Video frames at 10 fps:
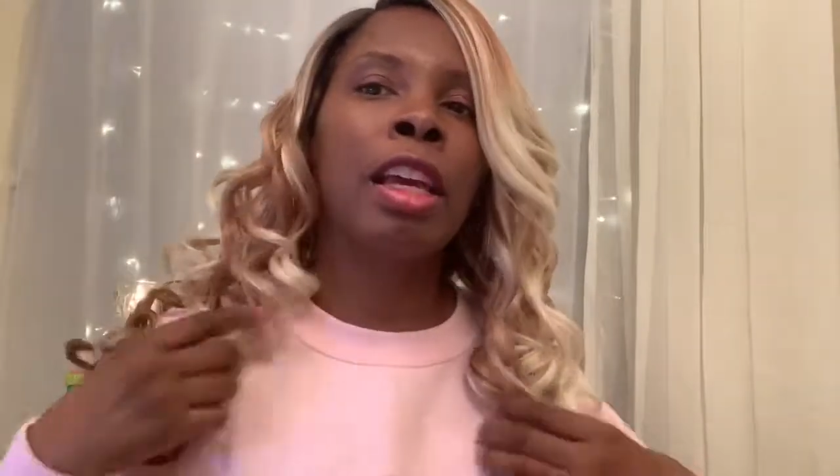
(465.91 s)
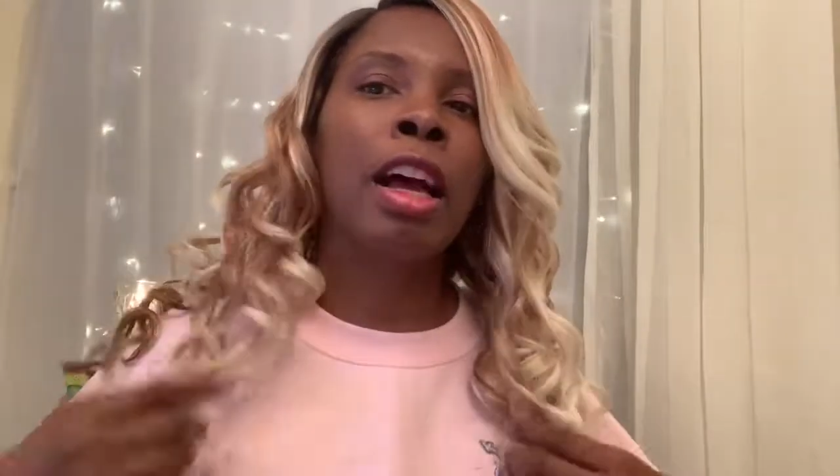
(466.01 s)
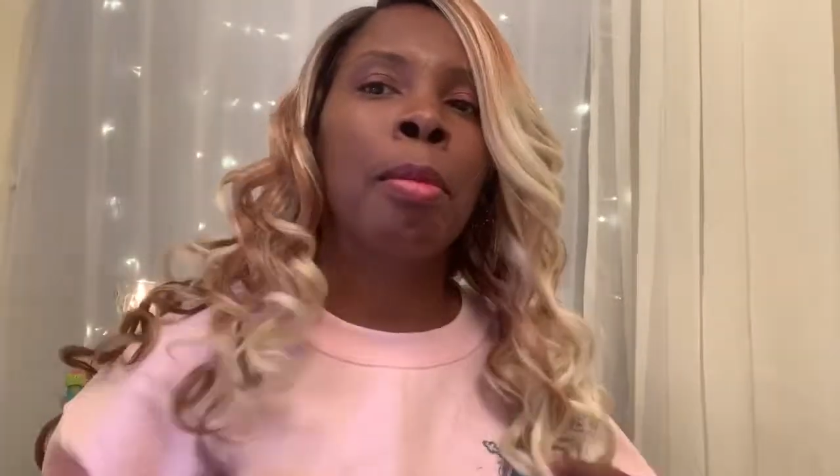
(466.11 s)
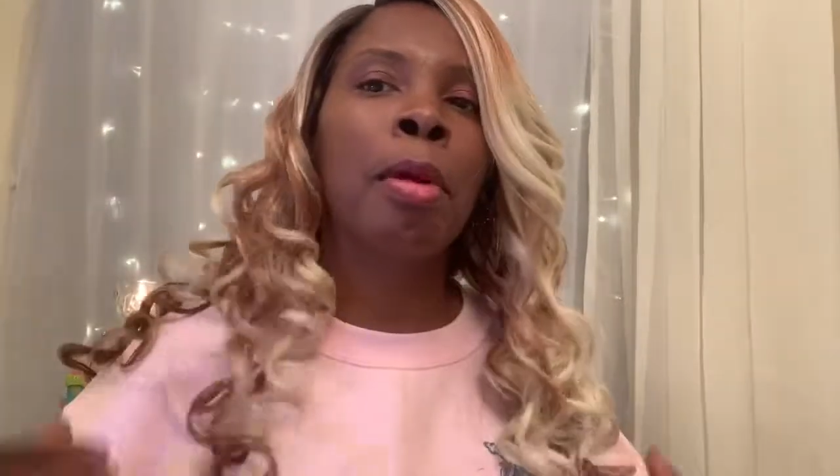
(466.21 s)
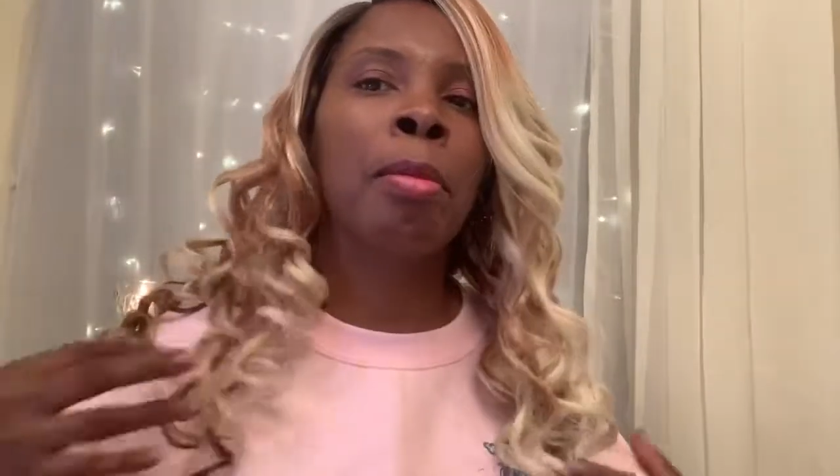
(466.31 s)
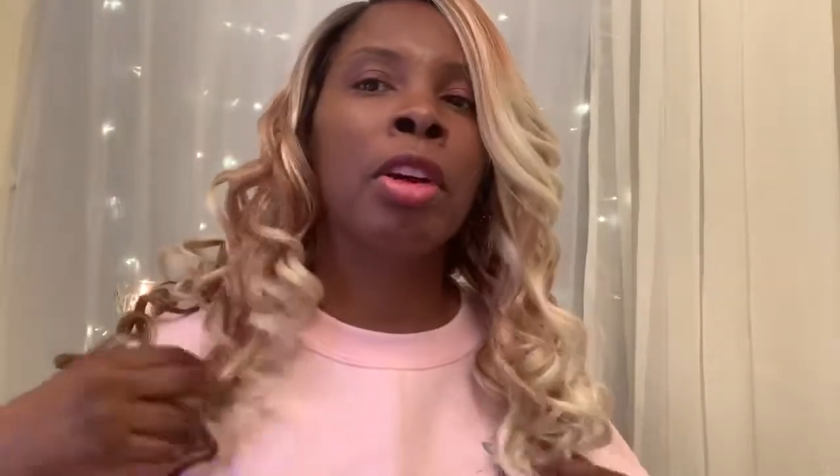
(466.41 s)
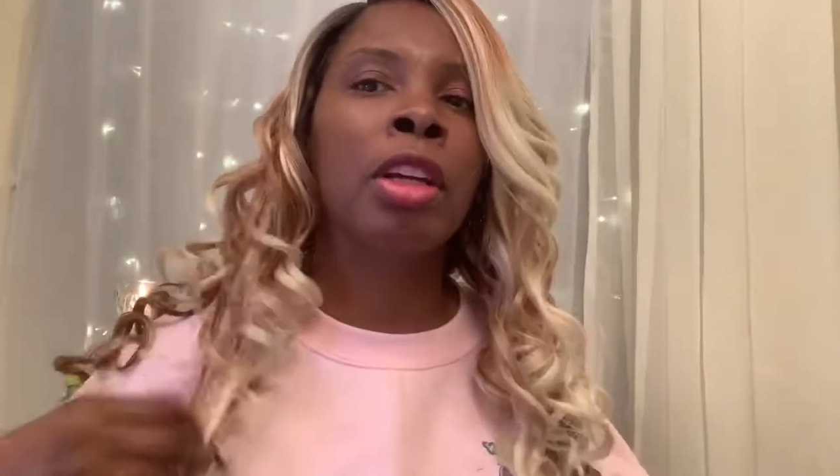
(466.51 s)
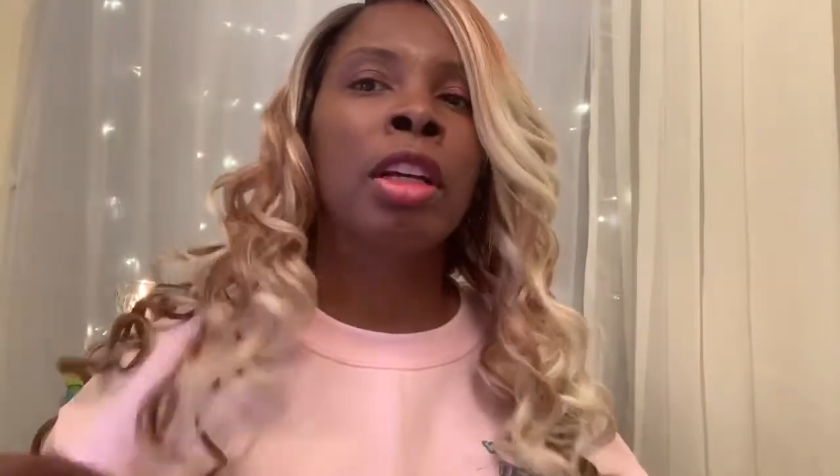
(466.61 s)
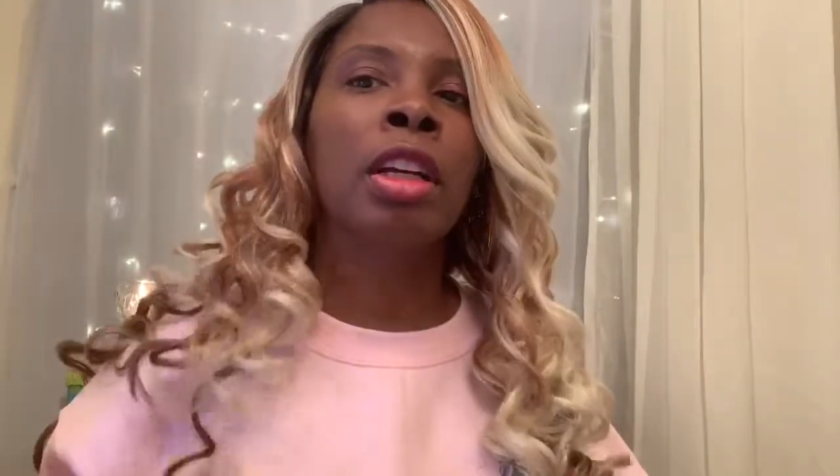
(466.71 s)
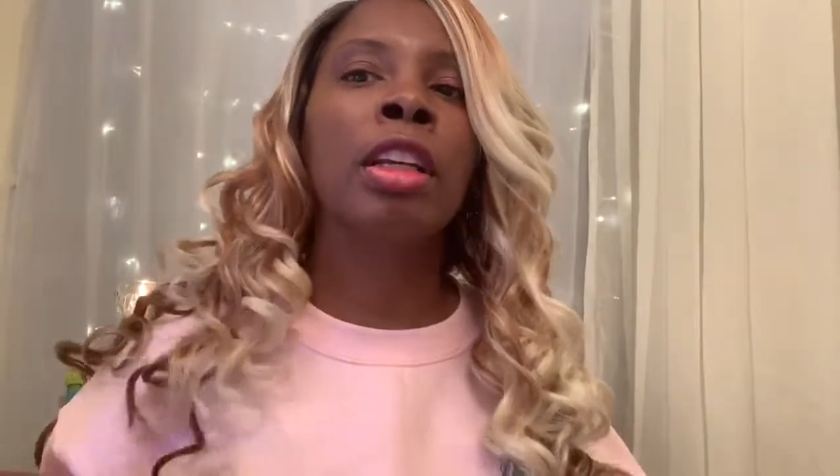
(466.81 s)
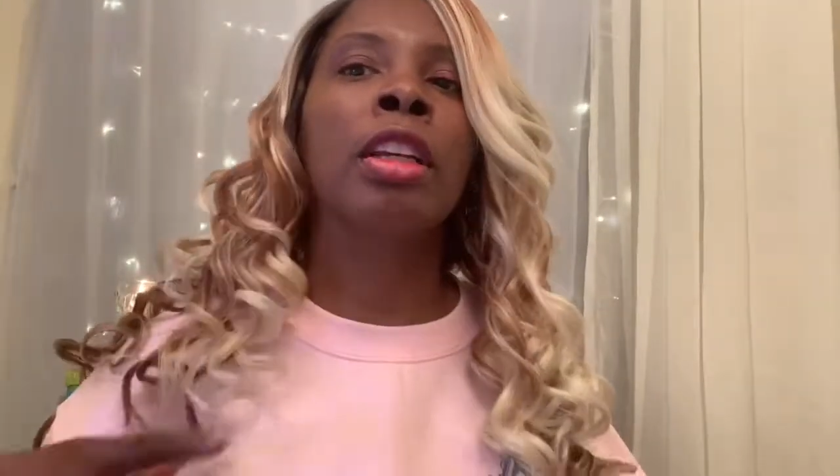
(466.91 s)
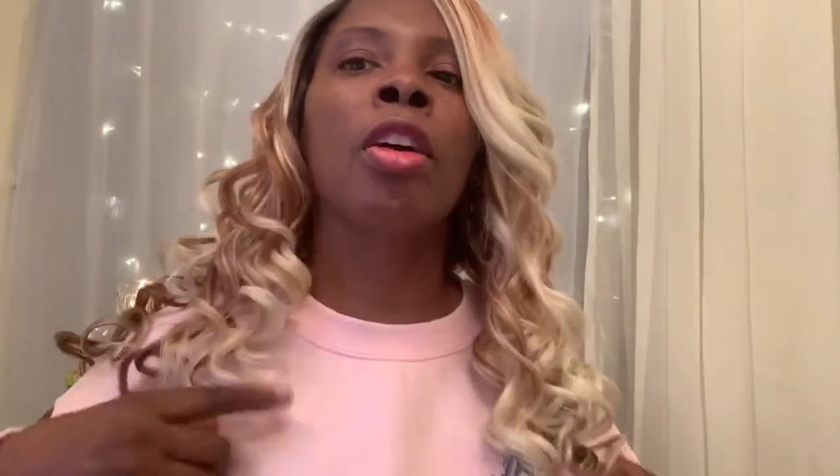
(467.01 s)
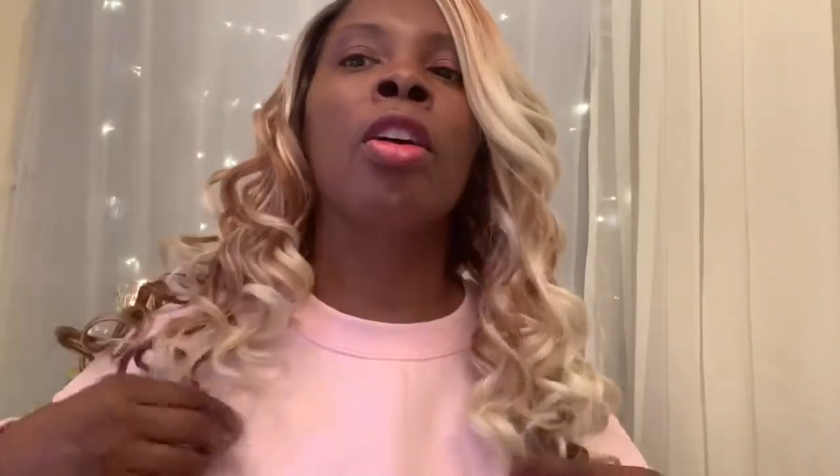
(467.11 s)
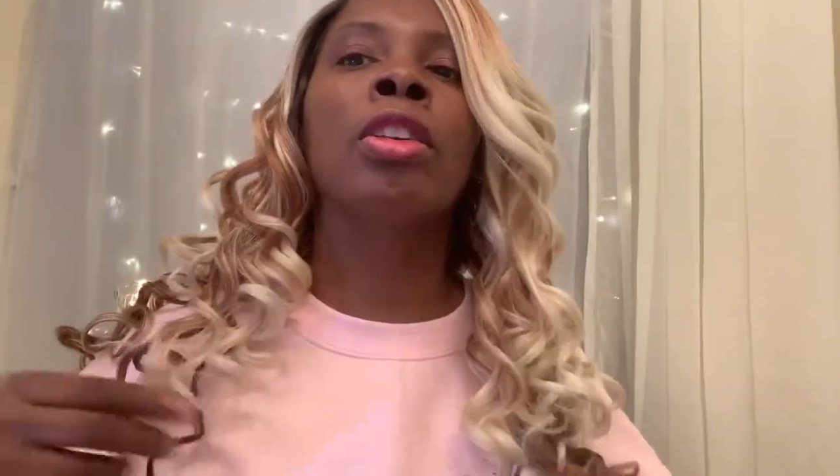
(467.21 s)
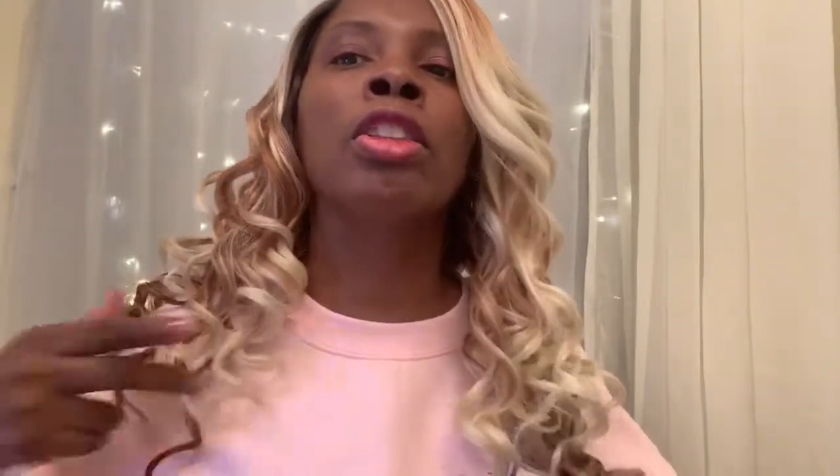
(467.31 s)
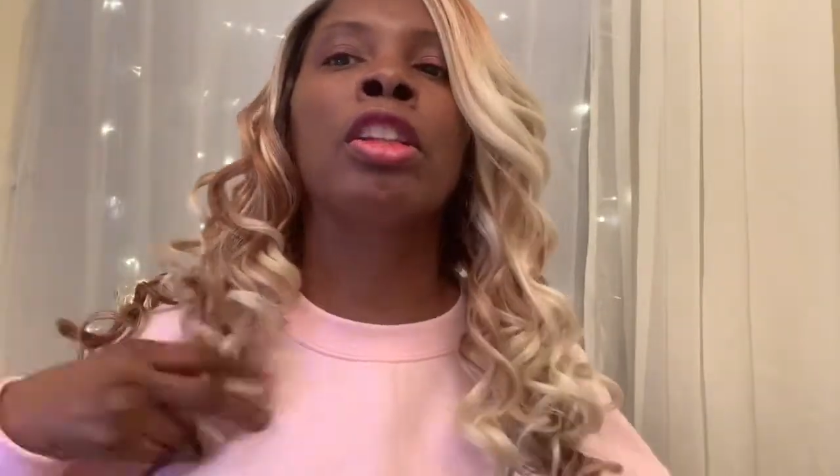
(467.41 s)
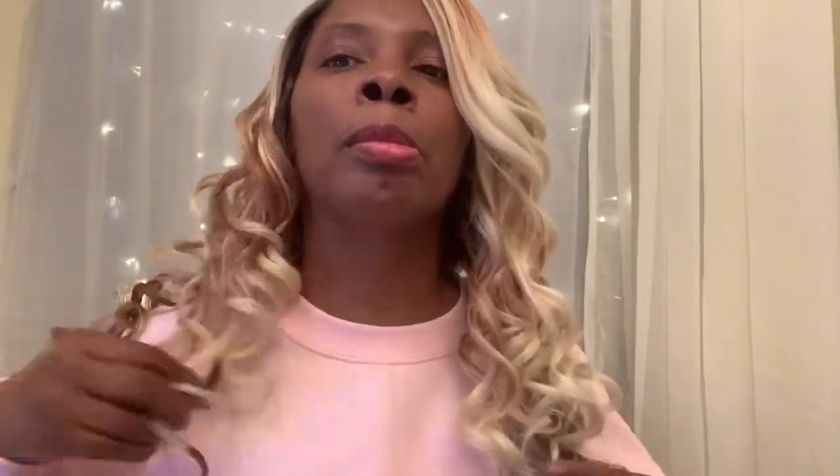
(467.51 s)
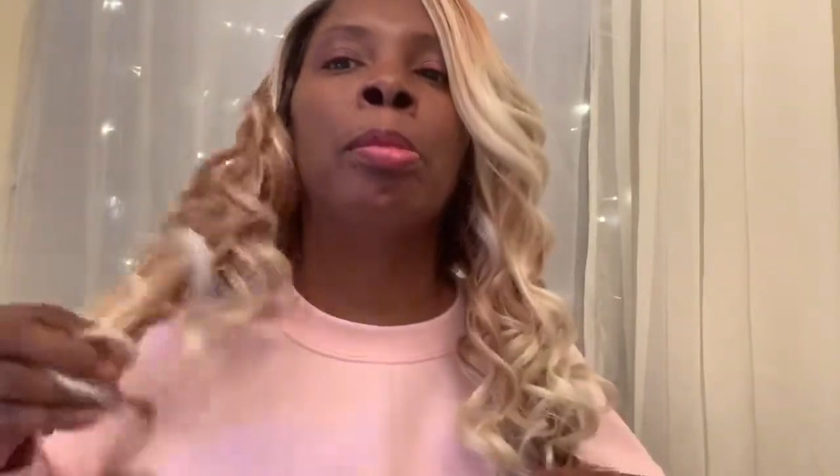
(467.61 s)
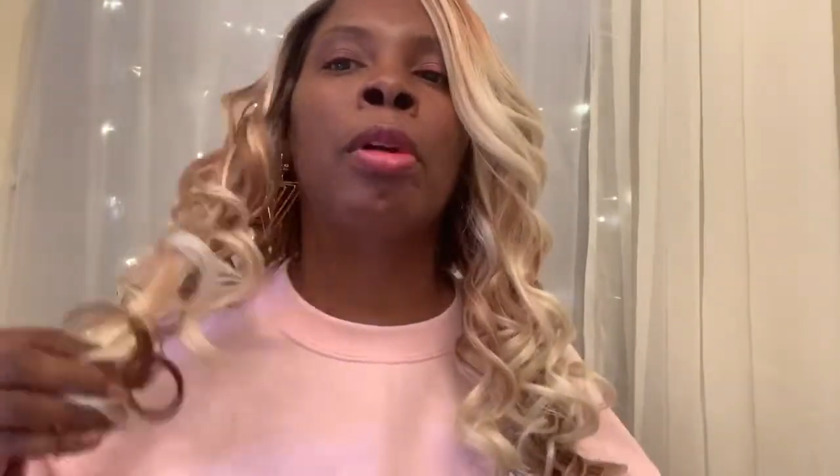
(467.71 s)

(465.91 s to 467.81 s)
I'm gonna cut it all to